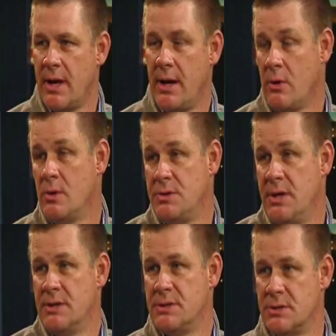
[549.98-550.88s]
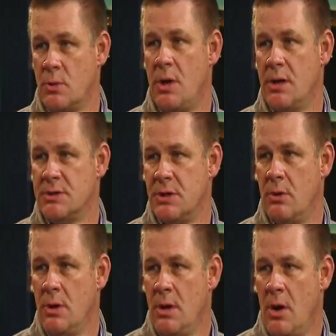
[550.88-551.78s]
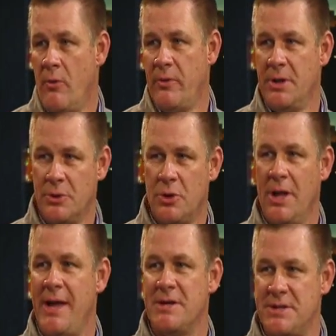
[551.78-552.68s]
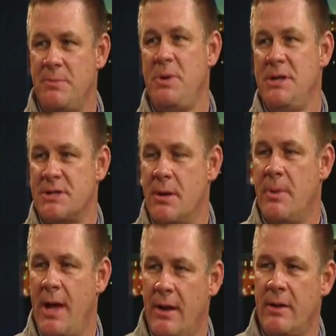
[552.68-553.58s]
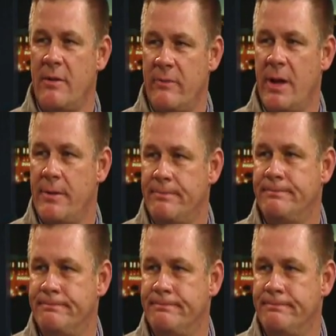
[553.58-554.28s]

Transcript: to kind of grow tennis as well. So hopefully a little legacy piece coming out of the event.